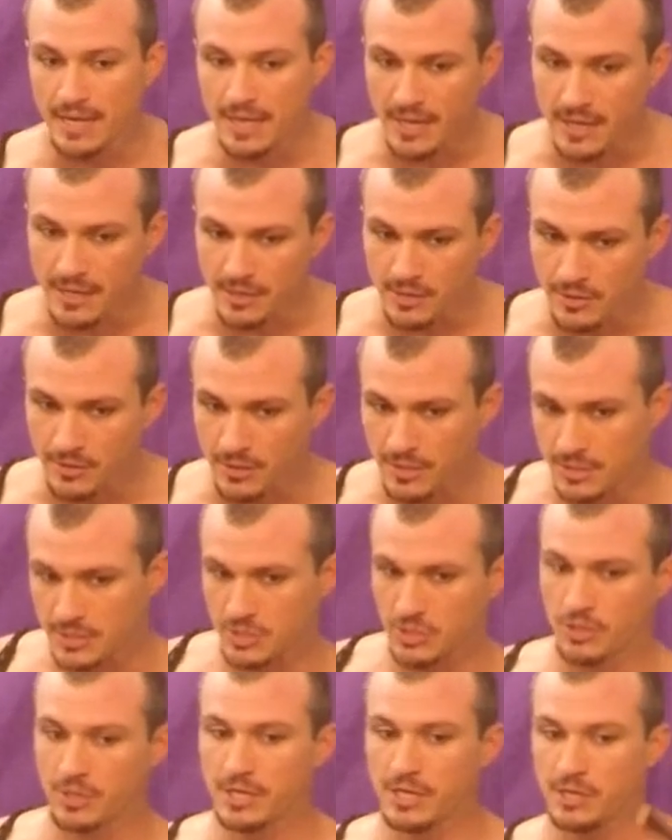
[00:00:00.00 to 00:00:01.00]
and you're
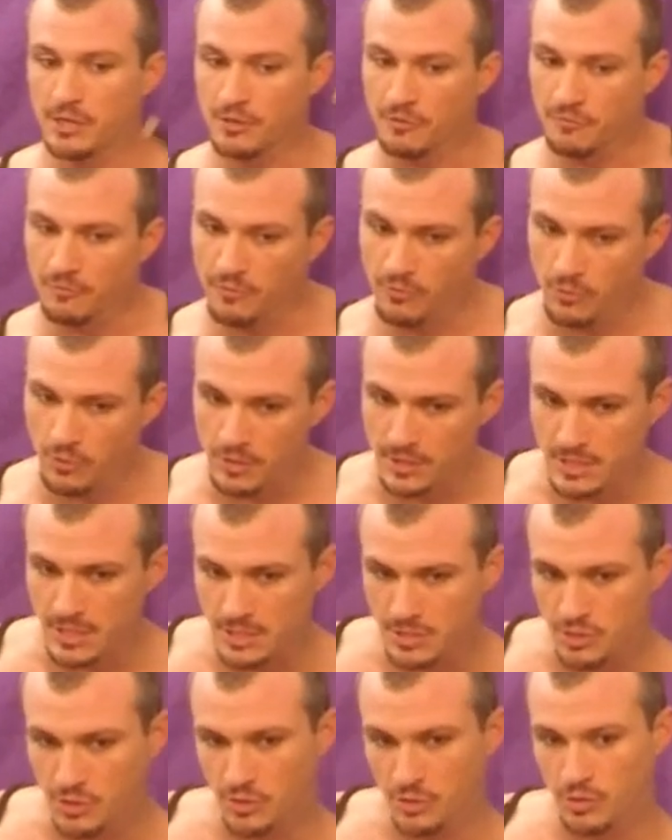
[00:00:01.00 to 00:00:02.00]
exerting your force
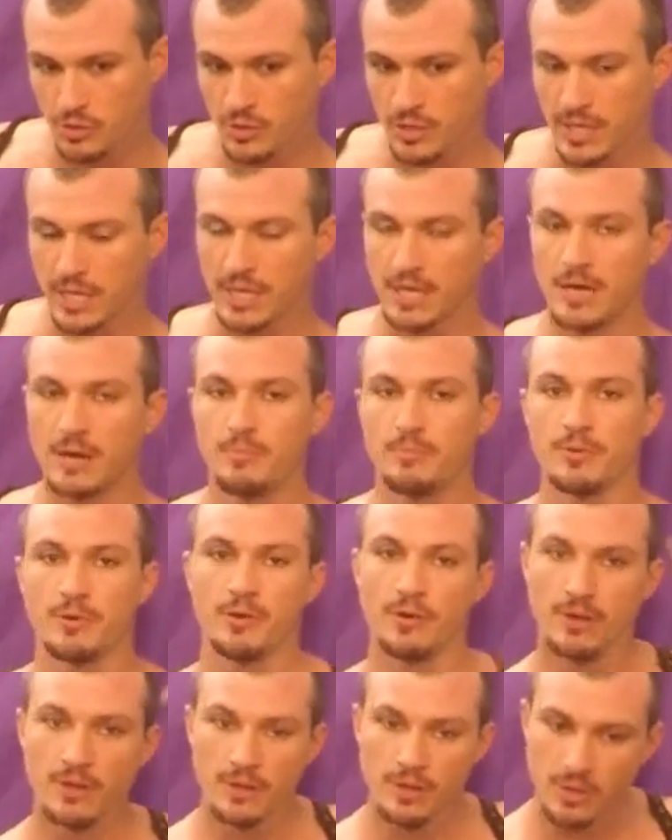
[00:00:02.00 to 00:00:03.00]
as you're hooking up
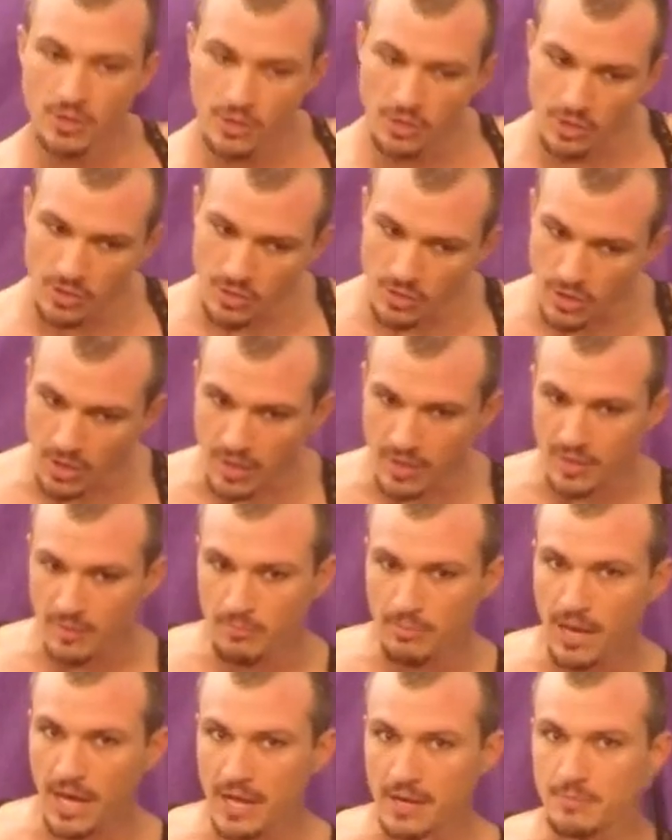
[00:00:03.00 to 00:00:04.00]
on the
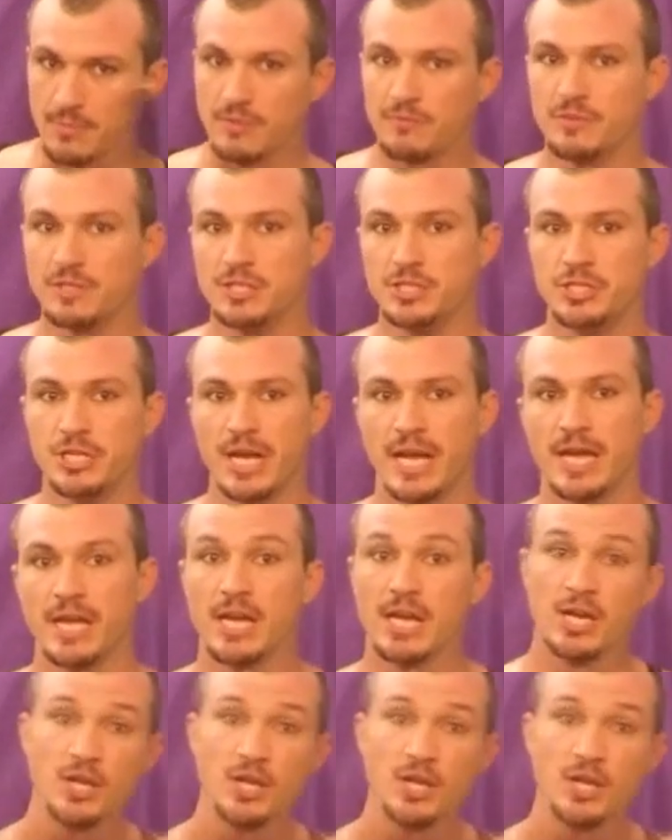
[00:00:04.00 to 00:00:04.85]
bottom of the J.